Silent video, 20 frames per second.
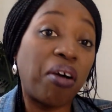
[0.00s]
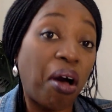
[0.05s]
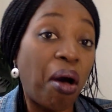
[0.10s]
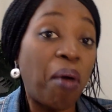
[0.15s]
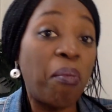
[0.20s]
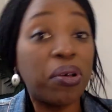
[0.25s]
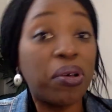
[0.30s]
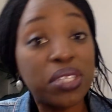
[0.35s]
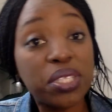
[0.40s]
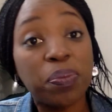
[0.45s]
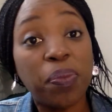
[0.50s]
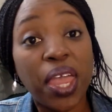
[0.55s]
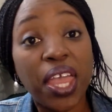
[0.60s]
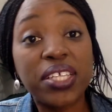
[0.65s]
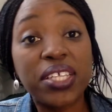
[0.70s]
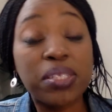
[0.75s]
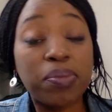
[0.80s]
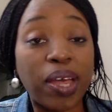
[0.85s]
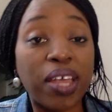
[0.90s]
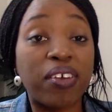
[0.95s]
Almost
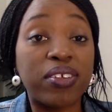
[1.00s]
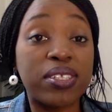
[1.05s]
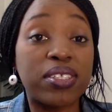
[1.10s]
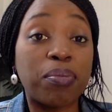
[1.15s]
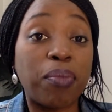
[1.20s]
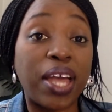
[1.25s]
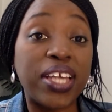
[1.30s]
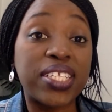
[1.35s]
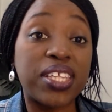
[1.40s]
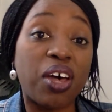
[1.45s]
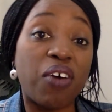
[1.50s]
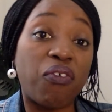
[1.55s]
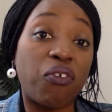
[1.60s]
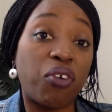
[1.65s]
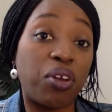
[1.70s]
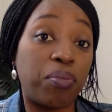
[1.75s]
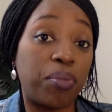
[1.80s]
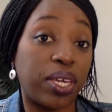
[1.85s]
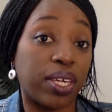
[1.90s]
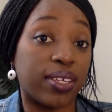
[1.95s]
pays my cell
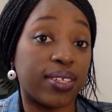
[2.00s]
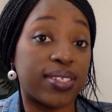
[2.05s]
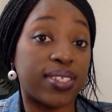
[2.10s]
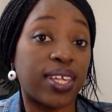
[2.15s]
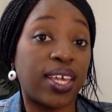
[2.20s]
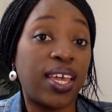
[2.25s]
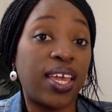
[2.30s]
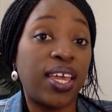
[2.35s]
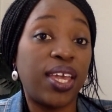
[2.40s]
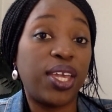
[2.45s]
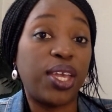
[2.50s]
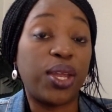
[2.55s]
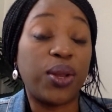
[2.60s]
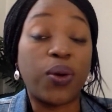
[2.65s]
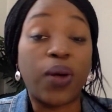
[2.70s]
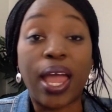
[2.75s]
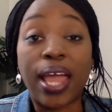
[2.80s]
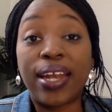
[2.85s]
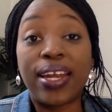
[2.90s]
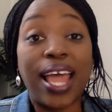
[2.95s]
phone bills,
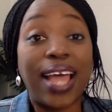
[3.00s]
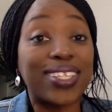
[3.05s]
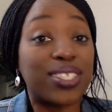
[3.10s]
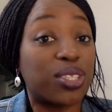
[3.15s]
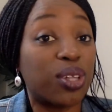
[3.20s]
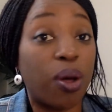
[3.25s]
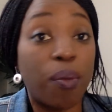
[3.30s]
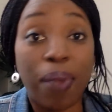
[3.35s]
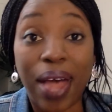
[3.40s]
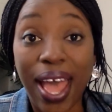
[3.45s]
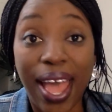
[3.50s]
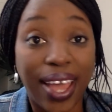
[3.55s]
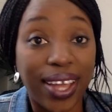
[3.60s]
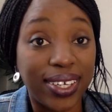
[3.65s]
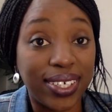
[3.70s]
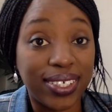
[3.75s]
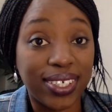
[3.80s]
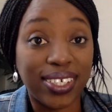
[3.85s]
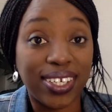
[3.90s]
and that's not bad.